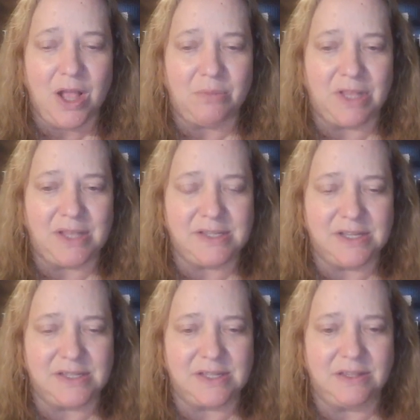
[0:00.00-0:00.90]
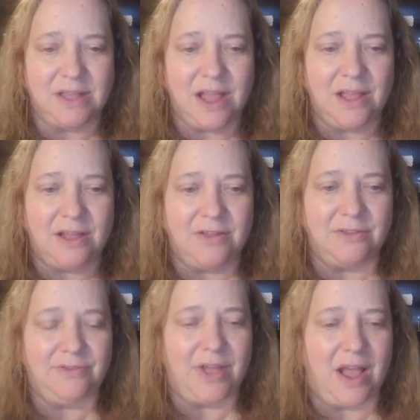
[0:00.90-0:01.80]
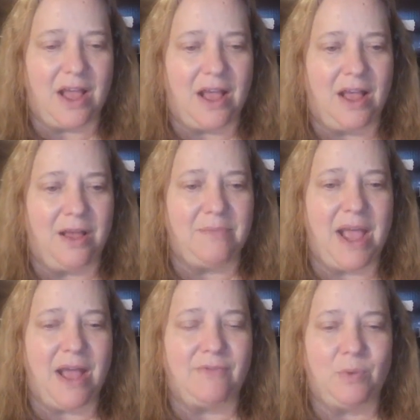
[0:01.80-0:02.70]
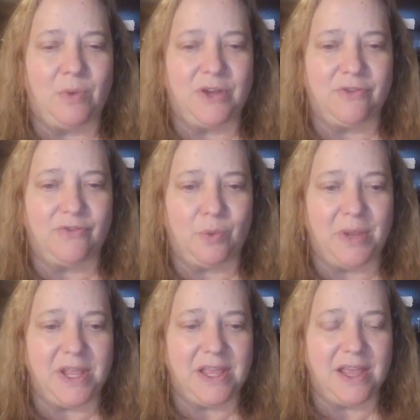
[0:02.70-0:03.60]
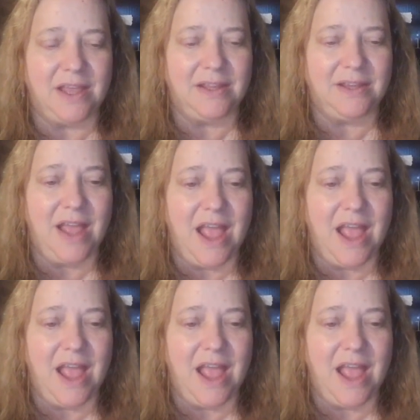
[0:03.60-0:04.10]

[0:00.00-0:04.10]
Blessings and love. Um, have a wonderful weekend.